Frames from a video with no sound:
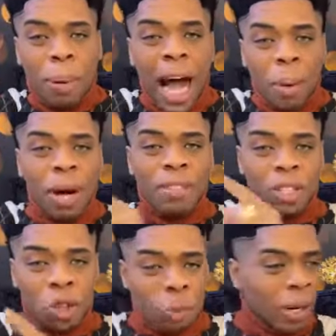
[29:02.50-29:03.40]
power of
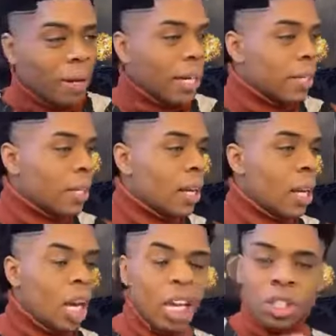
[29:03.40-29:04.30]
the Spirit.
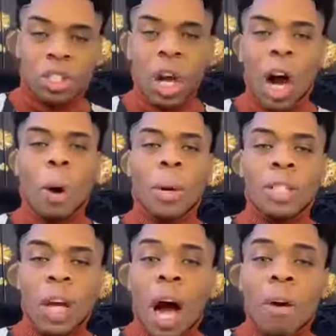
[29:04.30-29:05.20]
His soul
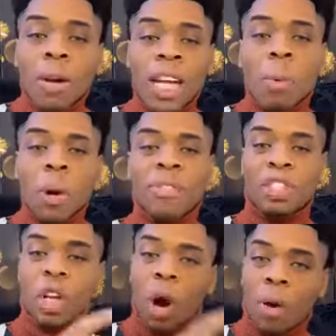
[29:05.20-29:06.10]
was already
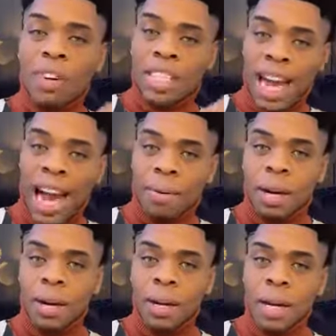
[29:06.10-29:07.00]
with Jehovah Jireh.